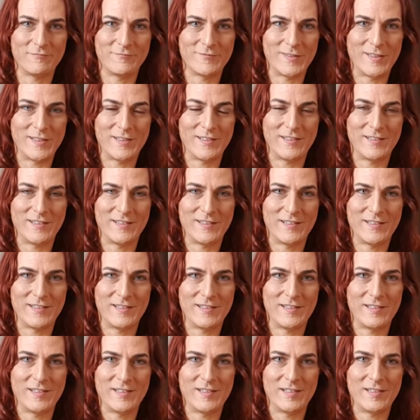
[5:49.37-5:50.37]

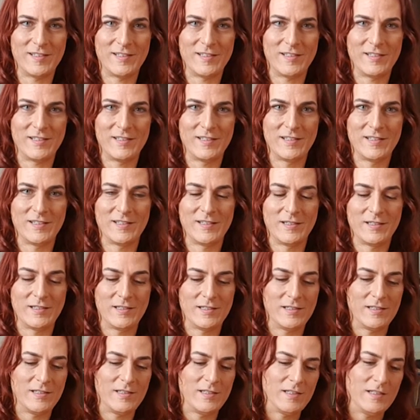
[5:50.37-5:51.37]

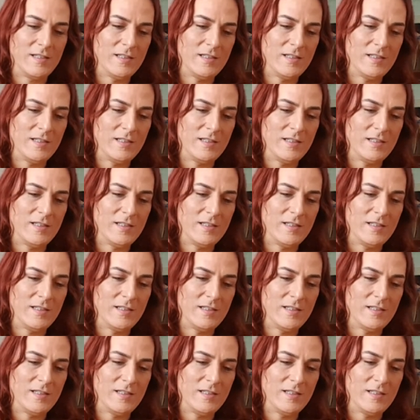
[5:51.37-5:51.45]
(silence)